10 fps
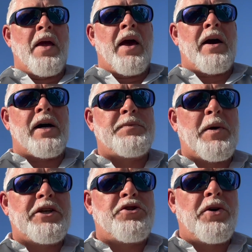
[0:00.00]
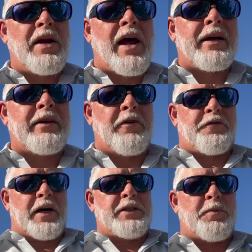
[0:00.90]
Guys, make sure you like their
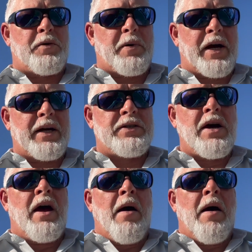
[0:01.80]
Facebook page.